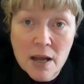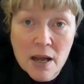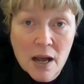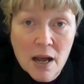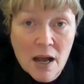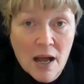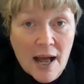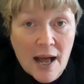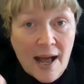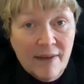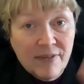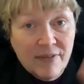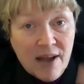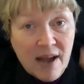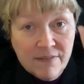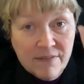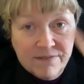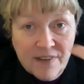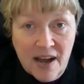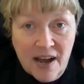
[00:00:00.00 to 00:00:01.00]
I've
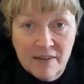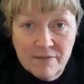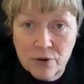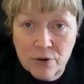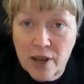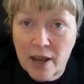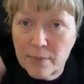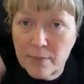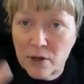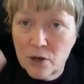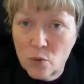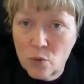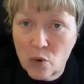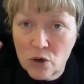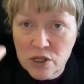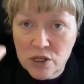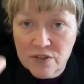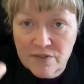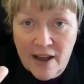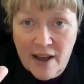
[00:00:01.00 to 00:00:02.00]
got 5 vocabulary
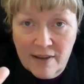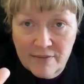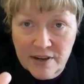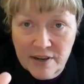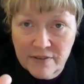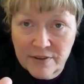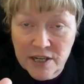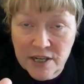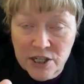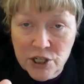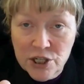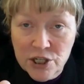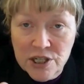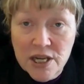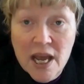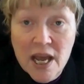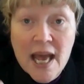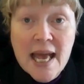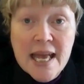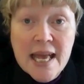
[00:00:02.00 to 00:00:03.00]
words, 5 definitions.